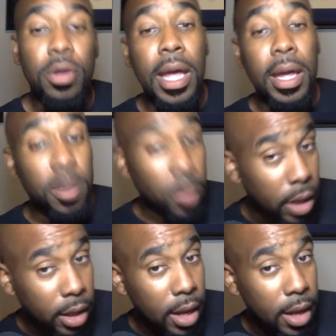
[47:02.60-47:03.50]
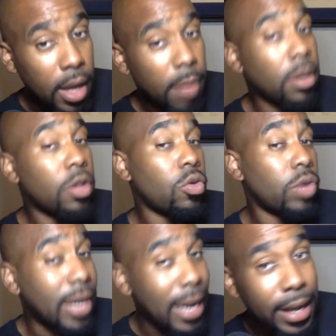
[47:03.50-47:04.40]
You can't communicate because you're
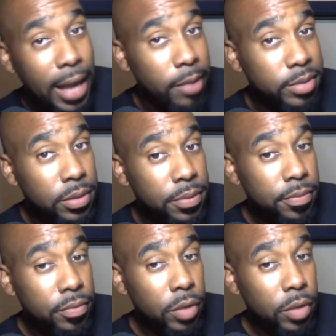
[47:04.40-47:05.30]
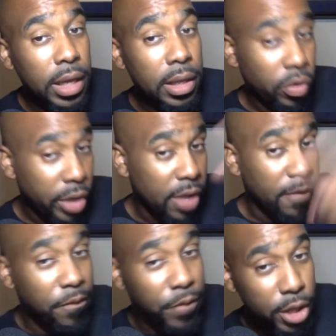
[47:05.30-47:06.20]
on the dating apps. You see, it's created
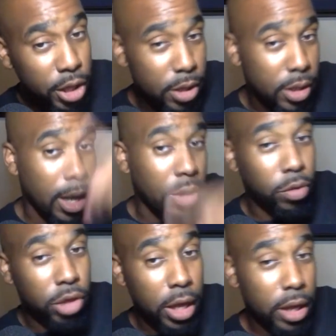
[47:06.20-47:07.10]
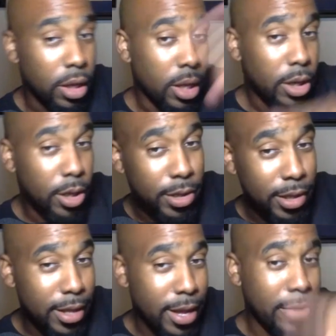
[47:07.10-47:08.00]
a vicious cycle, Jay. Do you
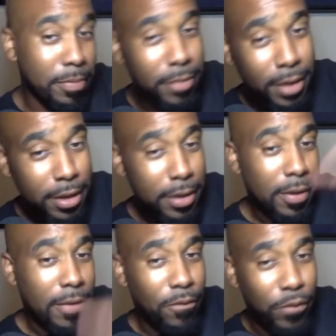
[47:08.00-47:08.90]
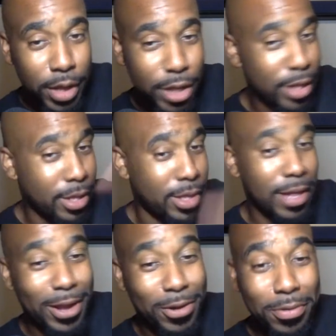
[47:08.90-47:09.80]
see that? Vicious
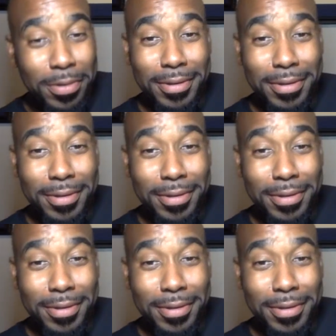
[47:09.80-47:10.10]
cycle.